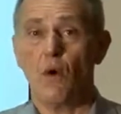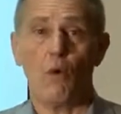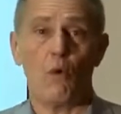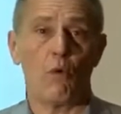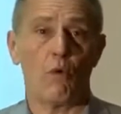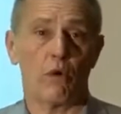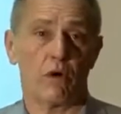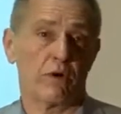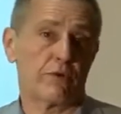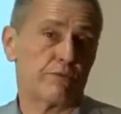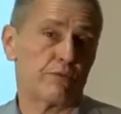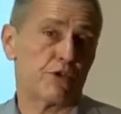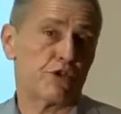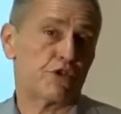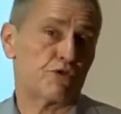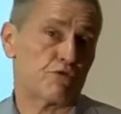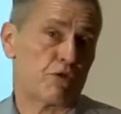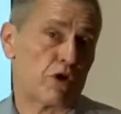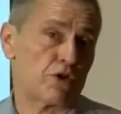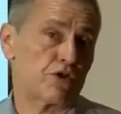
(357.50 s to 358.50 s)
Or
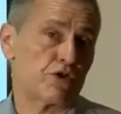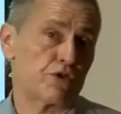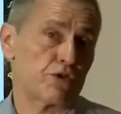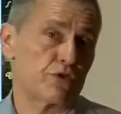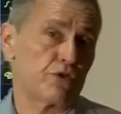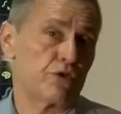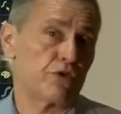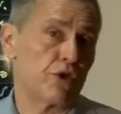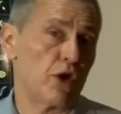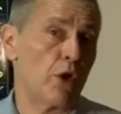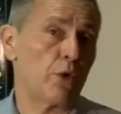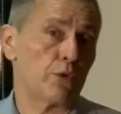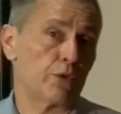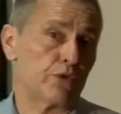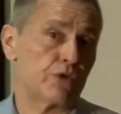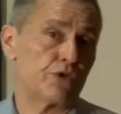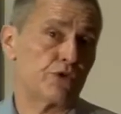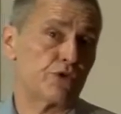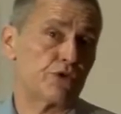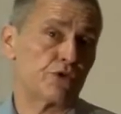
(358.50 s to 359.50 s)
structured
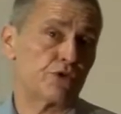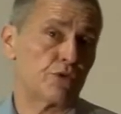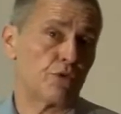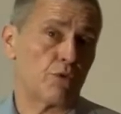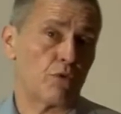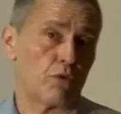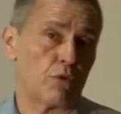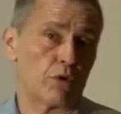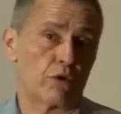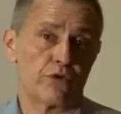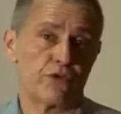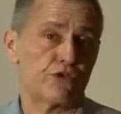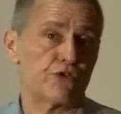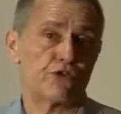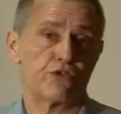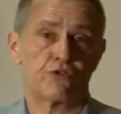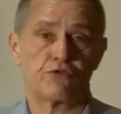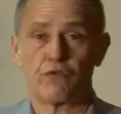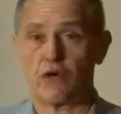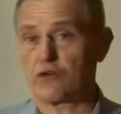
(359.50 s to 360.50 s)
notes or
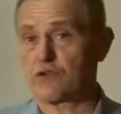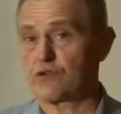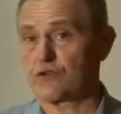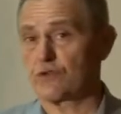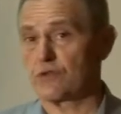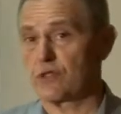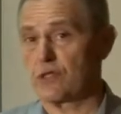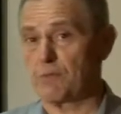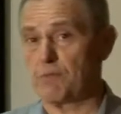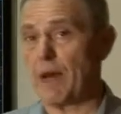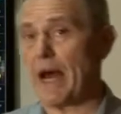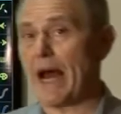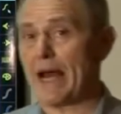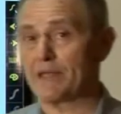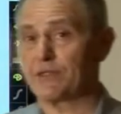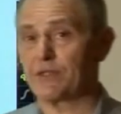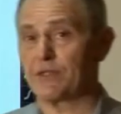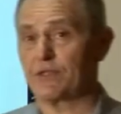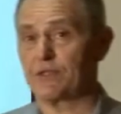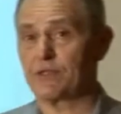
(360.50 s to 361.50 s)
structured
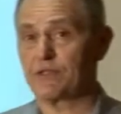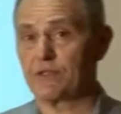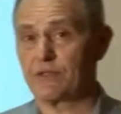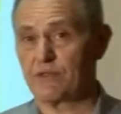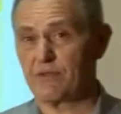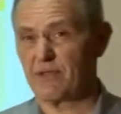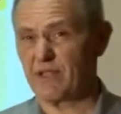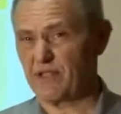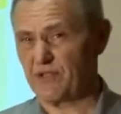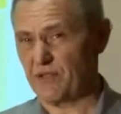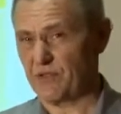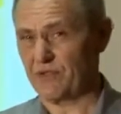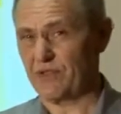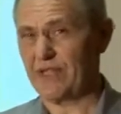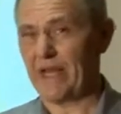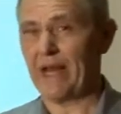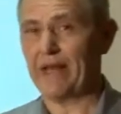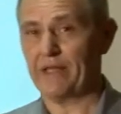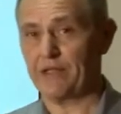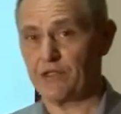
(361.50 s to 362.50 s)
deposits. These are debt